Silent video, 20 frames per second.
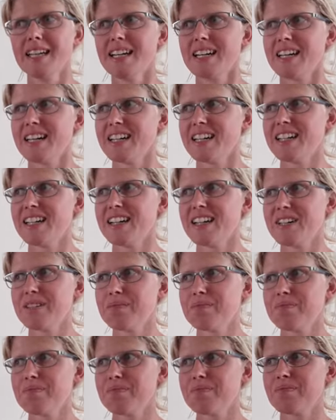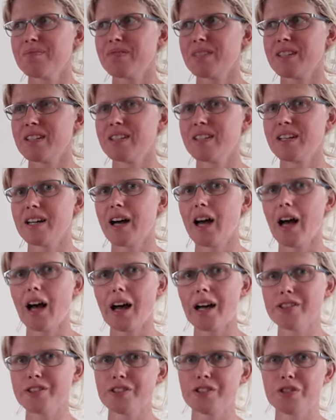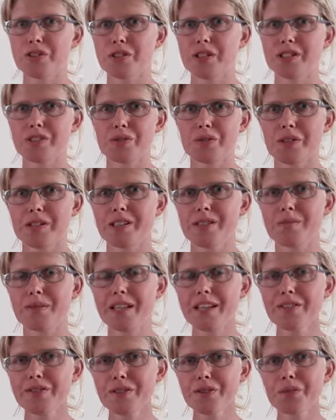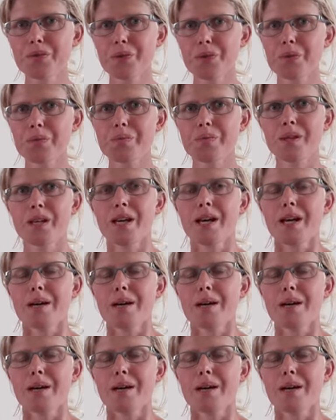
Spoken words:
I just this one in my living room,